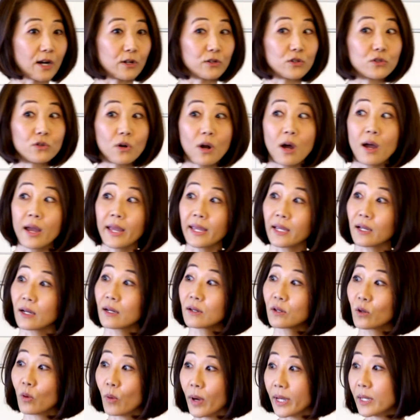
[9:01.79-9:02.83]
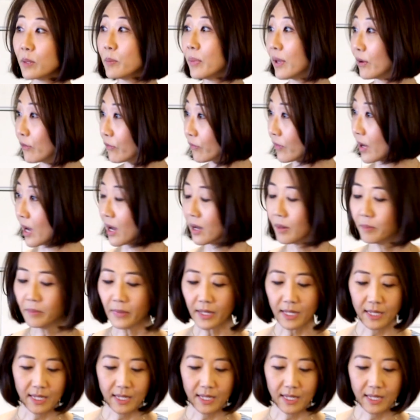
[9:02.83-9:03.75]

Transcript: are drawing quite a bit from